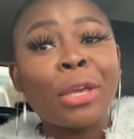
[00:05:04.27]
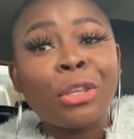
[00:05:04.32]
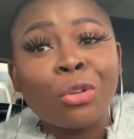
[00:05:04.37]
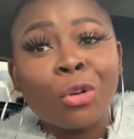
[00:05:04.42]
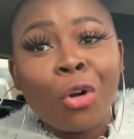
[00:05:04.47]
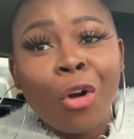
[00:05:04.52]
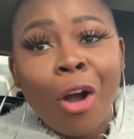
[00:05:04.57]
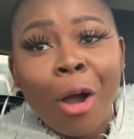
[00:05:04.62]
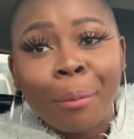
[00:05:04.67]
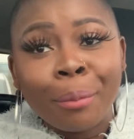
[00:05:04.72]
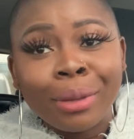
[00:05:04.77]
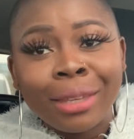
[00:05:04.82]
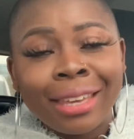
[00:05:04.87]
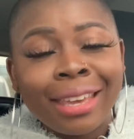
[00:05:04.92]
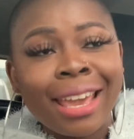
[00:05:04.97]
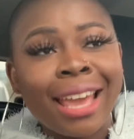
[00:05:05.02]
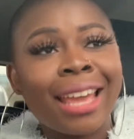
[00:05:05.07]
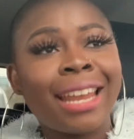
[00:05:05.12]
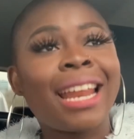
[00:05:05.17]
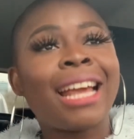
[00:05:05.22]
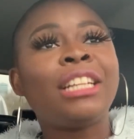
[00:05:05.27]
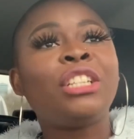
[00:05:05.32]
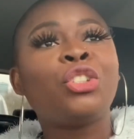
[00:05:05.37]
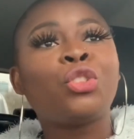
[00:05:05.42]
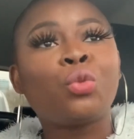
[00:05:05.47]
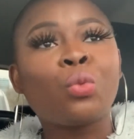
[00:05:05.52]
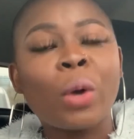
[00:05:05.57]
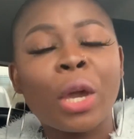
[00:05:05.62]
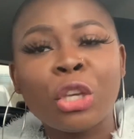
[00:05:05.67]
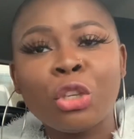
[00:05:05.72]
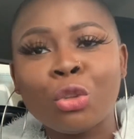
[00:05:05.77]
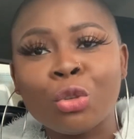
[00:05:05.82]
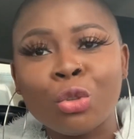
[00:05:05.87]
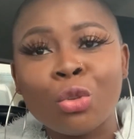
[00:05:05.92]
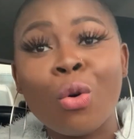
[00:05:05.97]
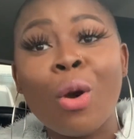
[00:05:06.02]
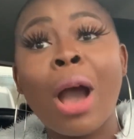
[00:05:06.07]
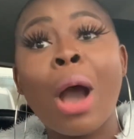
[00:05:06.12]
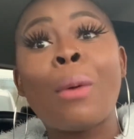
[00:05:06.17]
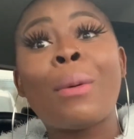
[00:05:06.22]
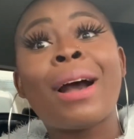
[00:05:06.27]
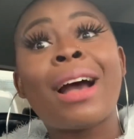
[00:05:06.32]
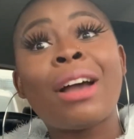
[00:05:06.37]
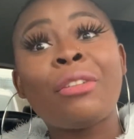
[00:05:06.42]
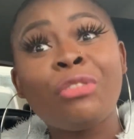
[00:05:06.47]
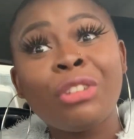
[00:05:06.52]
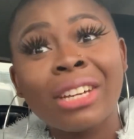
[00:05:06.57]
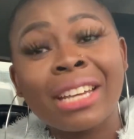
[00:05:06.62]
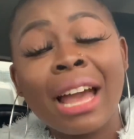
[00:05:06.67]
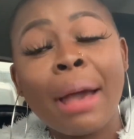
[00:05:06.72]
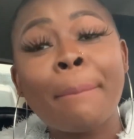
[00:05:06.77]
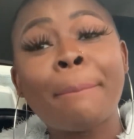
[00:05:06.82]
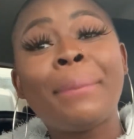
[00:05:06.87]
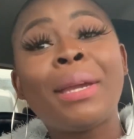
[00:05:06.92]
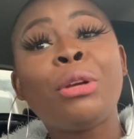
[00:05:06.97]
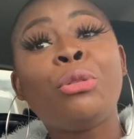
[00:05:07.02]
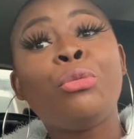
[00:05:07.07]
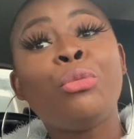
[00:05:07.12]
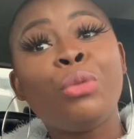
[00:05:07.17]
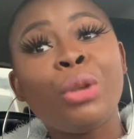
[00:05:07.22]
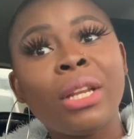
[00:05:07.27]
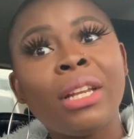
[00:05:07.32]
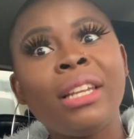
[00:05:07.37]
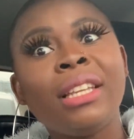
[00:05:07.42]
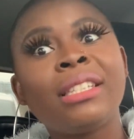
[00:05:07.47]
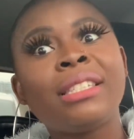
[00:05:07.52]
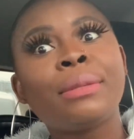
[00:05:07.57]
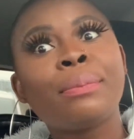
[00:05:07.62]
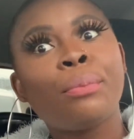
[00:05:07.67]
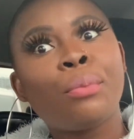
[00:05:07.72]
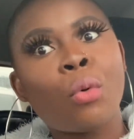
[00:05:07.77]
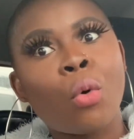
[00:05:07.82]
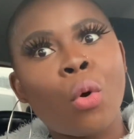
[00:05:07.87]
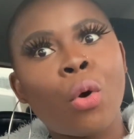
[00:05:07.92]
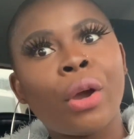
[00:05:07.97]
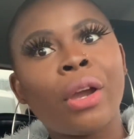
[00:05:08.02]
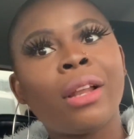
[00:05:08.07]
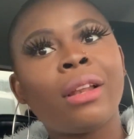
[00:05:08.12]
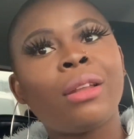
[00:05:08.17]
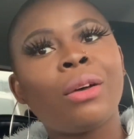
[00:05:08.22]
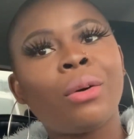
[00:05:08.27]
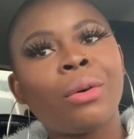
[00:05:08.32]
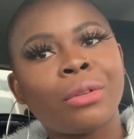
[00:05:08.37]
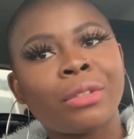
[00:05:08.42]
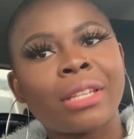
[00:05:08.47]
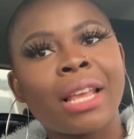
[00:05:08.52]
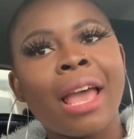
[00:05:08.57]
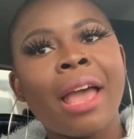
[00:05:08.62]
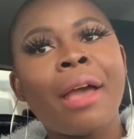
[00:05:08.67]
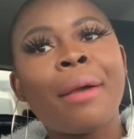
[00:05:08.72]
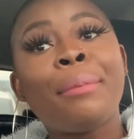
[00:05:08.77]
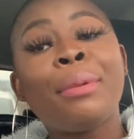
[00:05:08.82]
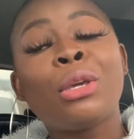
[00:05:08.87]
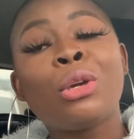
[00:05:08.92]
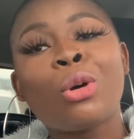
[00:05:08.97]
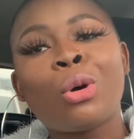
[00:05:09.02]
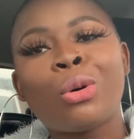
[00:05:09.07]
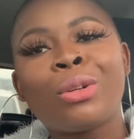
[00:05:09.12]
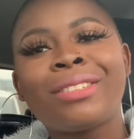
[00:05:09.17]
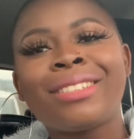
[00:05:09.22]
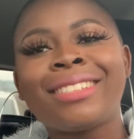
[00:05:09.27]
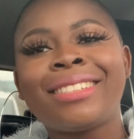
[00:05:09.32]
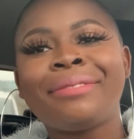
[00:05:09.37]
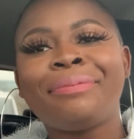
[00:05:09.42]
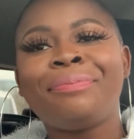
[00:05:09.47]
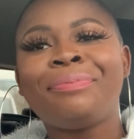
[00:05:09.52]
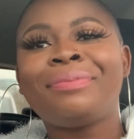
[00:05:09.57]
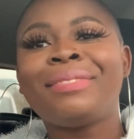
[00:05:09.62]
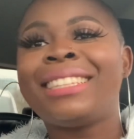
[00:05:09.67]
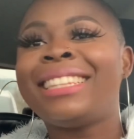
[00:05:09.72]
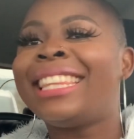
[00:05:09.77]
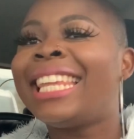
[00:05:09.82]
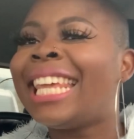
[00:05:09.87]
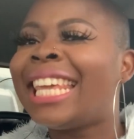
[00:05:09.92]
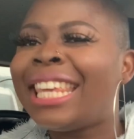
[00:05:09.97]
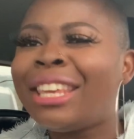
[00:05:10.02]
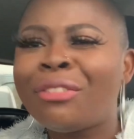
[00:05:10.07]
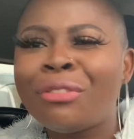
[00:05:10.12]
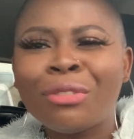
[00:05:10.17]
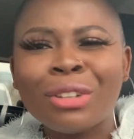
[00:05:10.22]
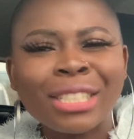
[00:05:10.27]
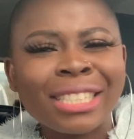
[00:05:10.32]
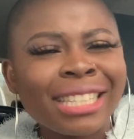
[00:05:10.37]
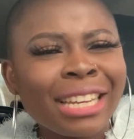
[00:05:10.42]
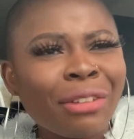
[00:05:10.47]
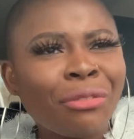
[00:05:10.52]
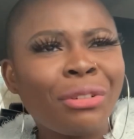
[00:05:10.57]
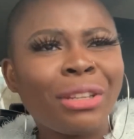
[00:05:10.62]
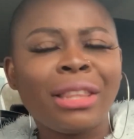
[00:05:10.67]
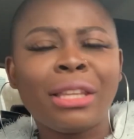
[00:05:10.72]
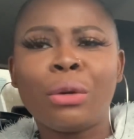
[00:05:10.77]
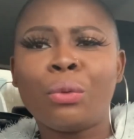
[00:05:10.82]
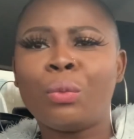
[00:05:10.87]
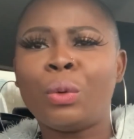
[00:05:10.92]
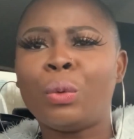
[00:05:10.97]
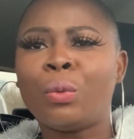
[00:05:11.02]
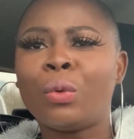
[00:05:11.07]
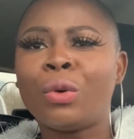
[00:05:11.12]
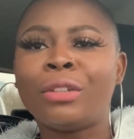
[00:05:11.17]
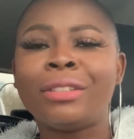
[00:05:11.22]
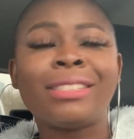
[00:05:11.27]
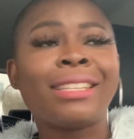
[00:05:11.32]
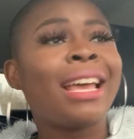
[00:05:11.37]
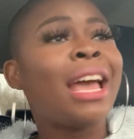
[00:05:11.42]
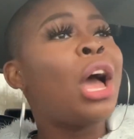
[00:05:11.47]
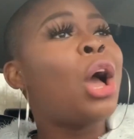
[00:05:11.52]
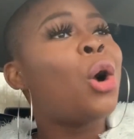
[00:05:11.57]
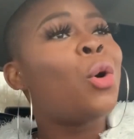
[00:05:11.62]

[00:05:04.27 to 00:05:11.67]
you come here, that is when you know our African men really spoil us, because they give us everything we want.